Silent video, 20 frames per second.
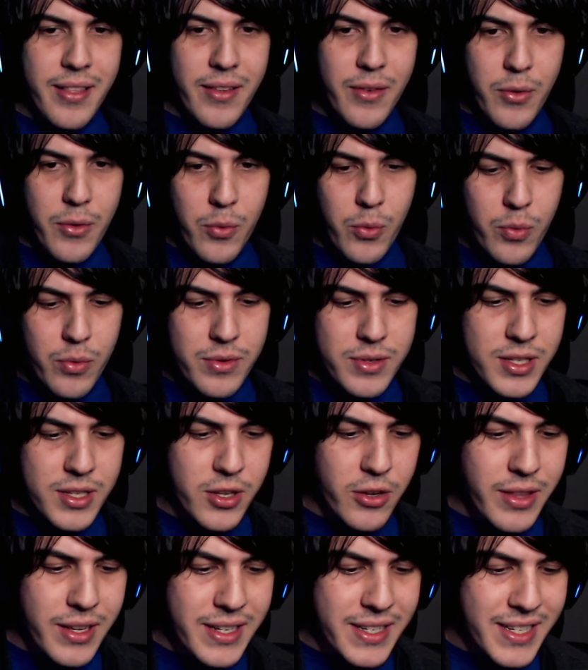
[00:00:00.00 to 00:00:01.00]
that the dead.
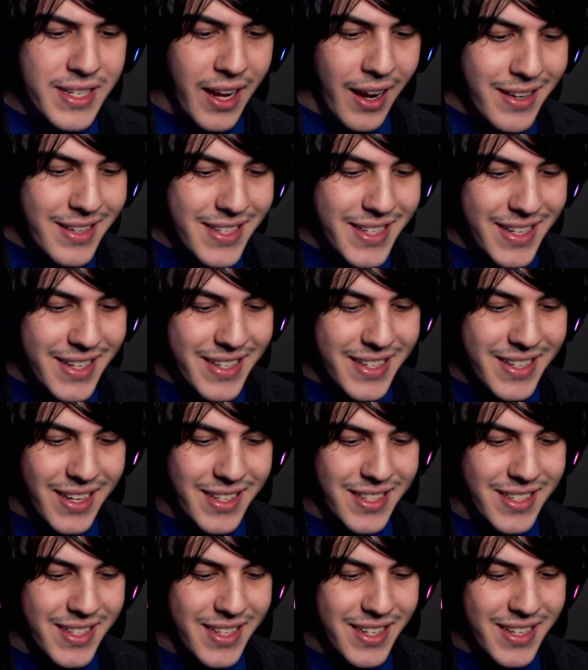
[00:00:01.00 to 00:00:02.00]
So the dungeon
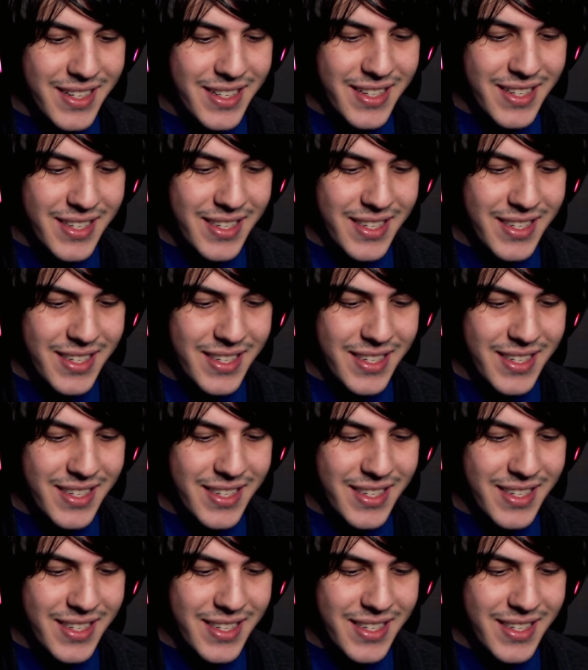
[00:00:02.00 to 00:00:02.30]
does it.